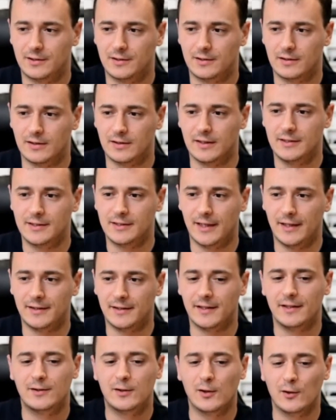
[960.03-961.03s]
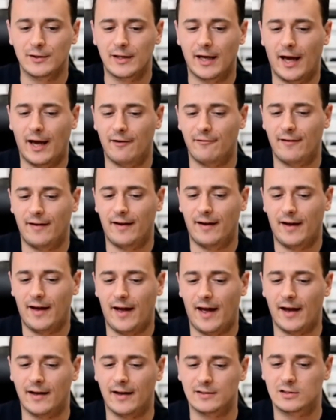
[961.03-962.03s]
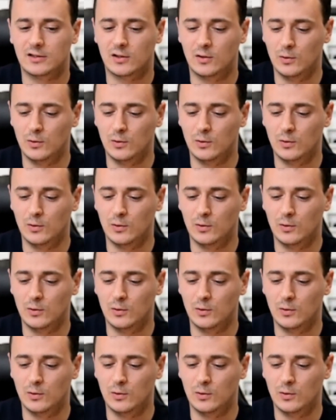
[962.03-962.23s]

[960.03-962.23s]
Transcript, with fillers: let's say they don't have as